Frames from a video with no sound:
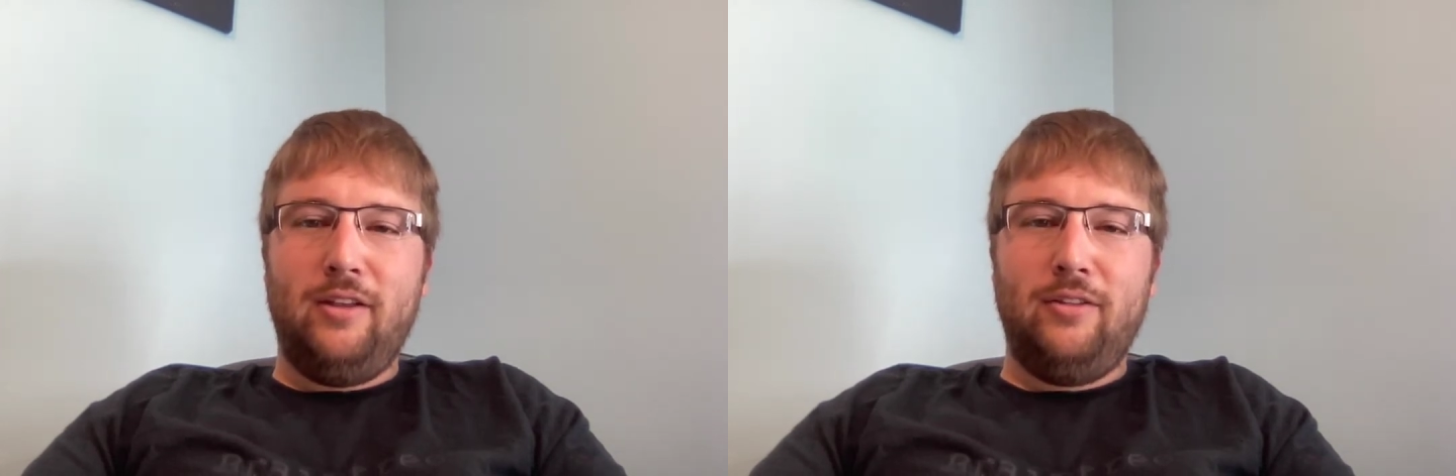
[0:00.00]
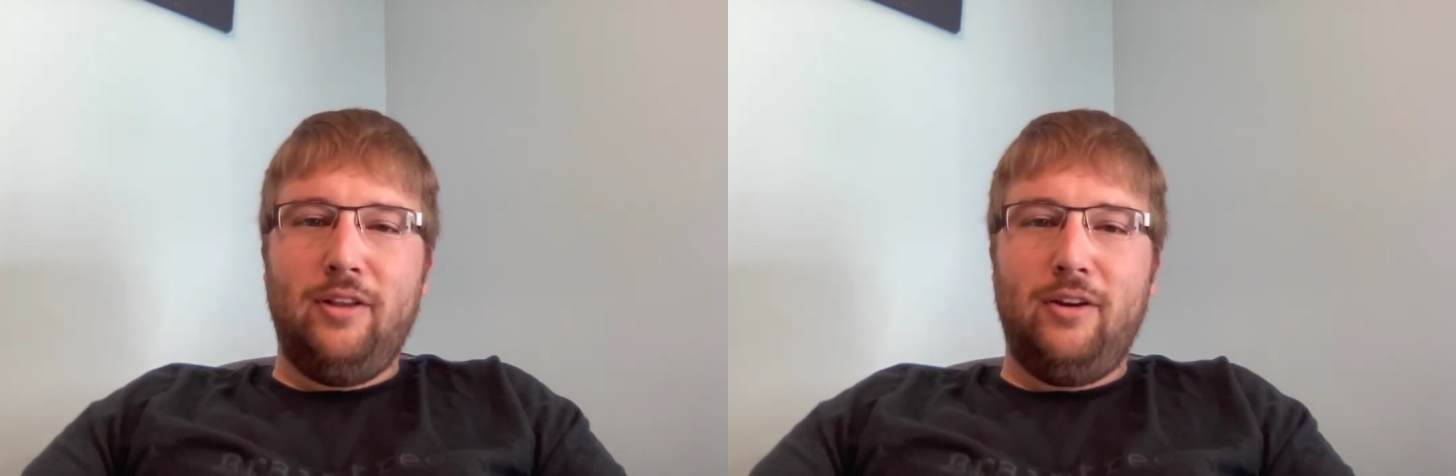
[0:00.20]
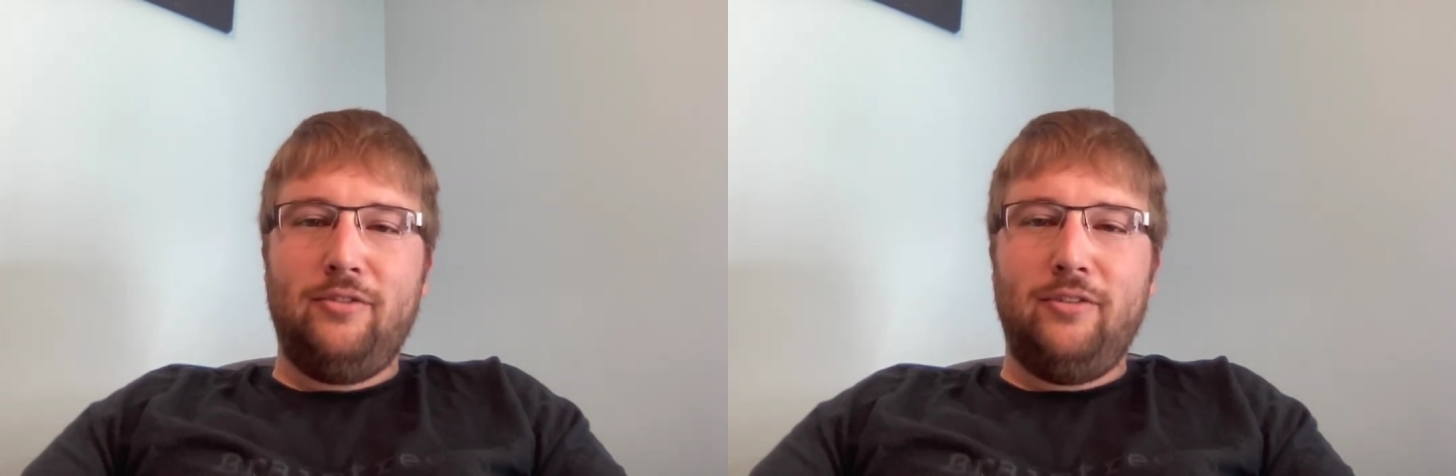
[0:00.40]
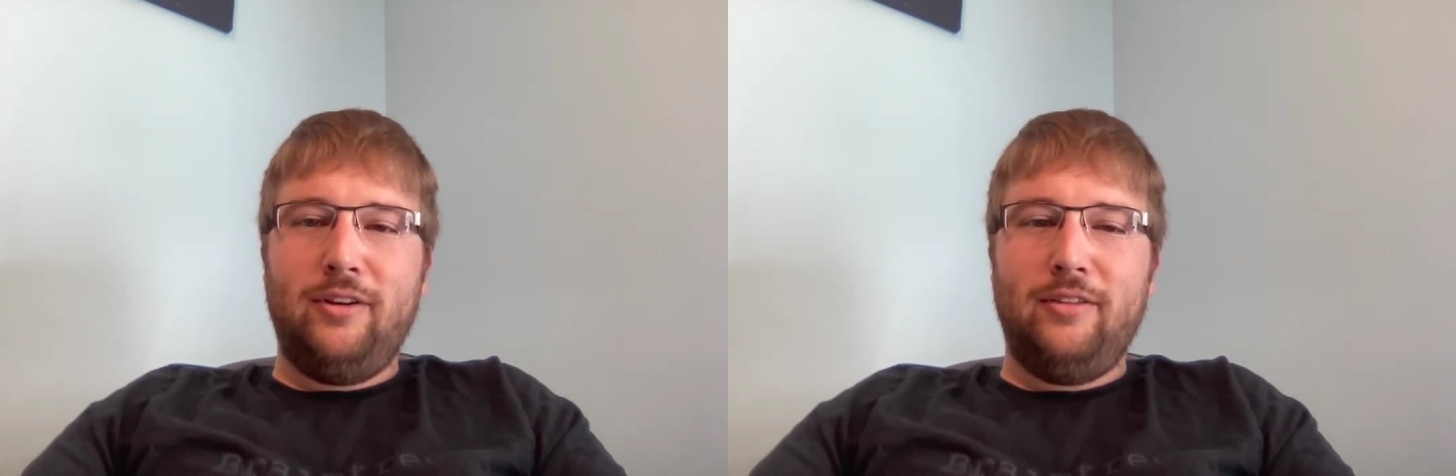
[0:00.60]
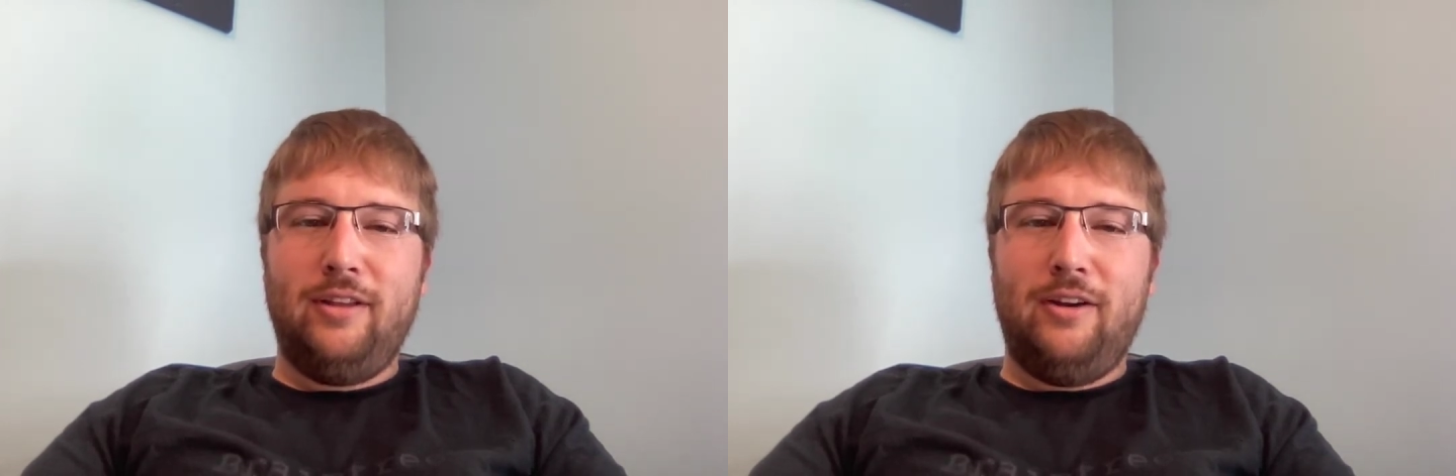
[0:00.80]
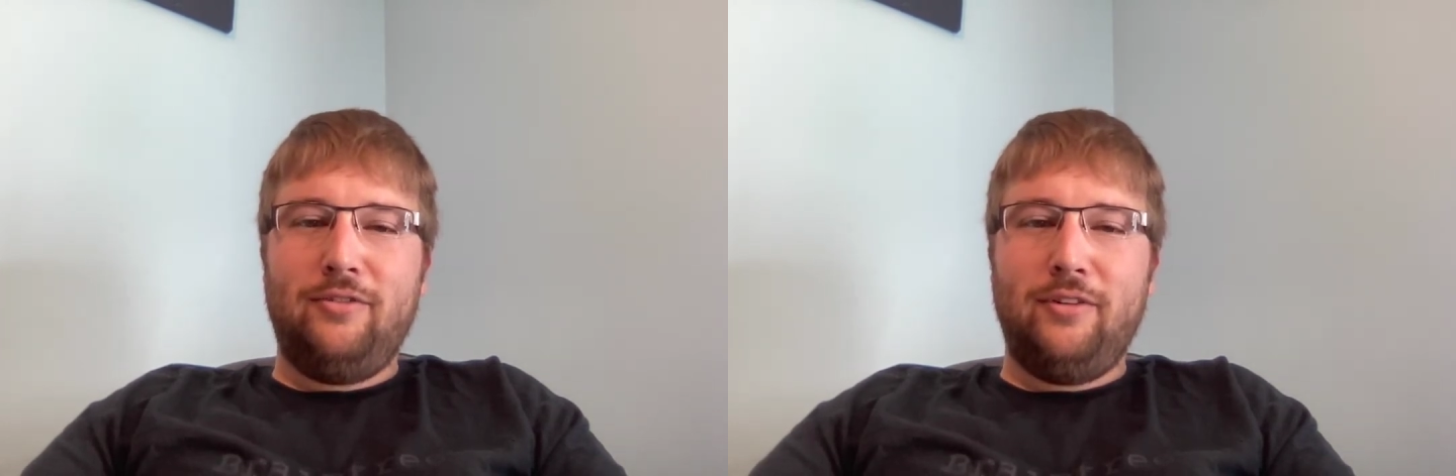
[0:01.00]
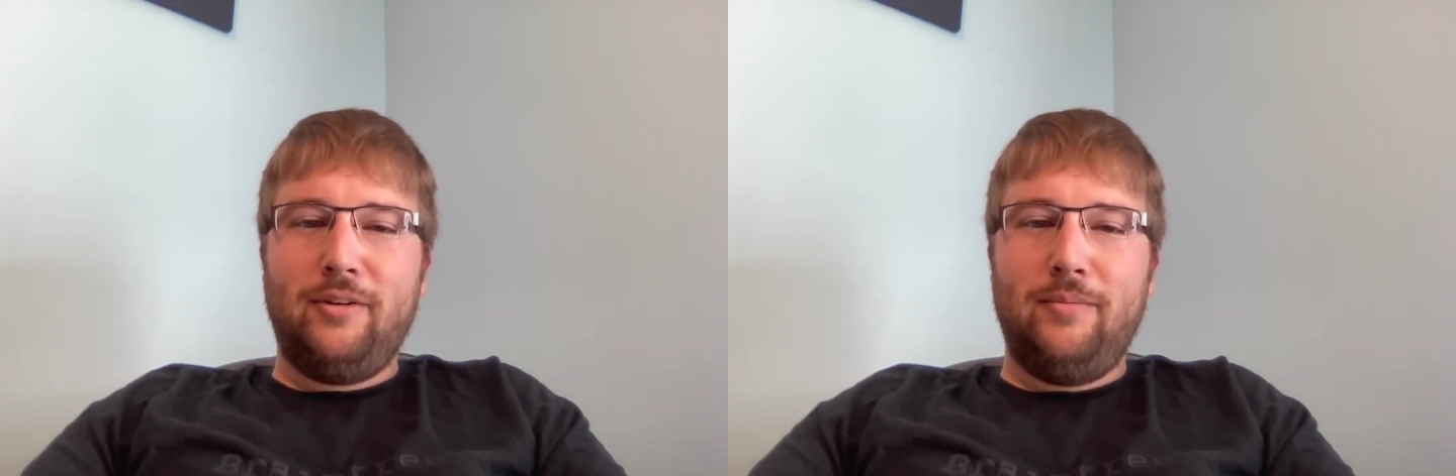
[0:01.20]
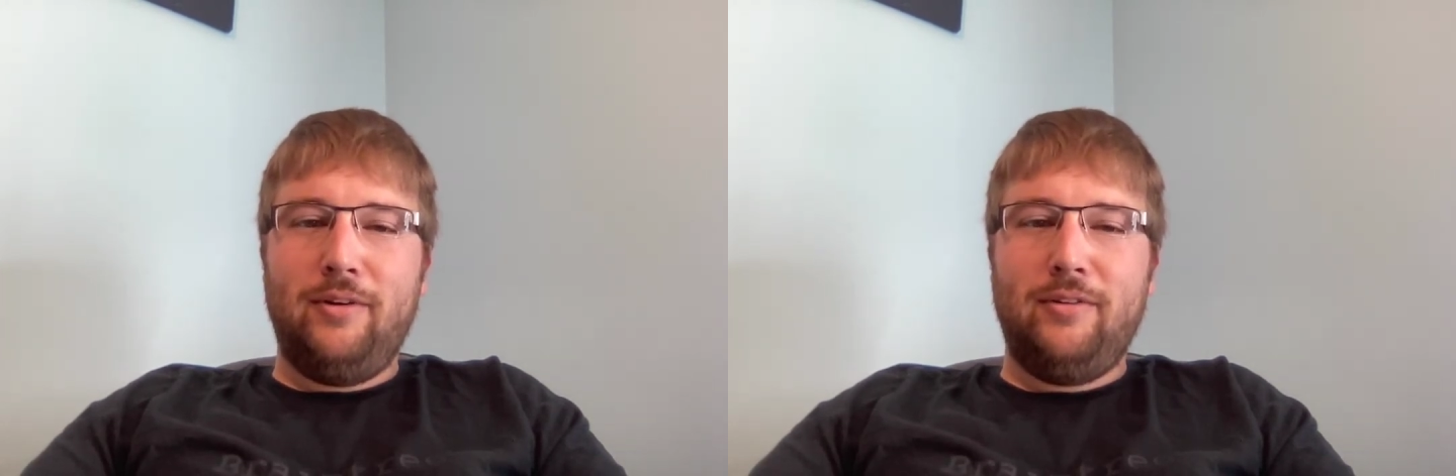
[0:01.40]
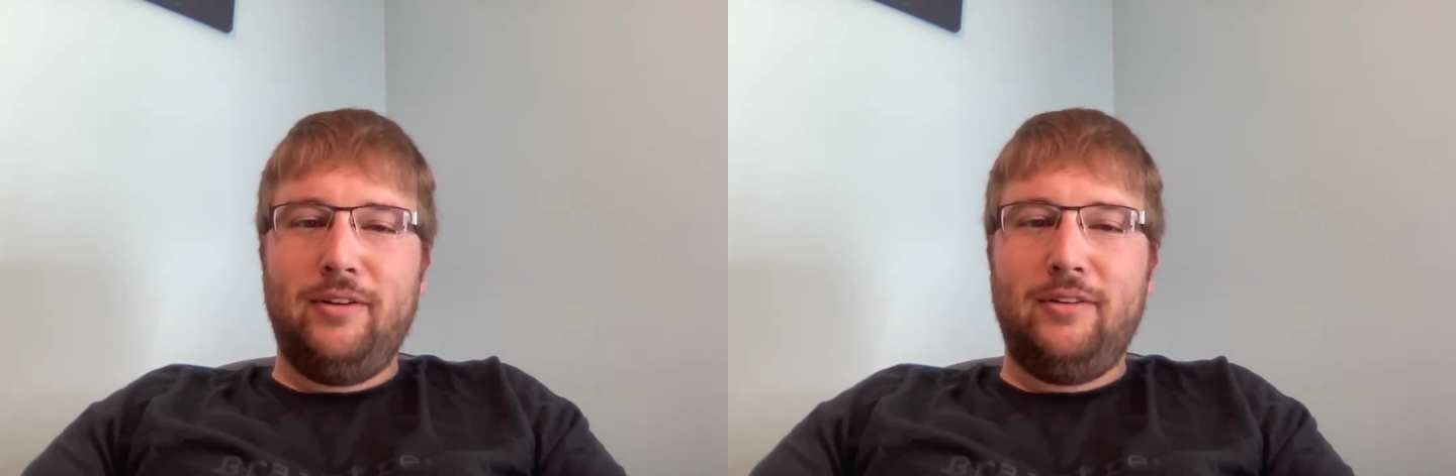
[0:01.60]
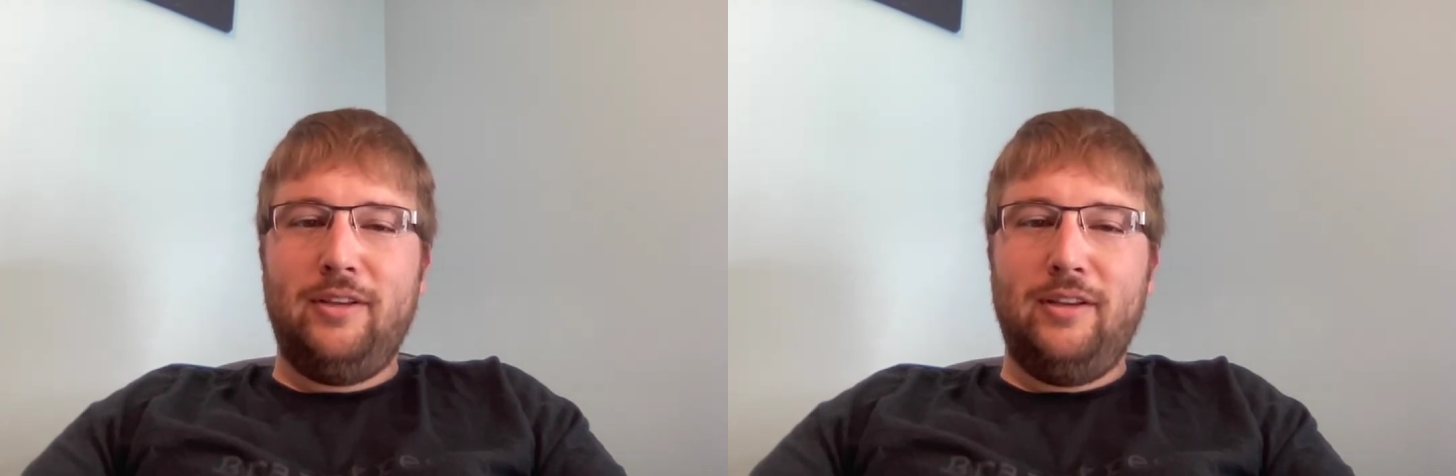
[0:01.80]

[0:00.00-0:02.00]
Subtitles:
larger and larger component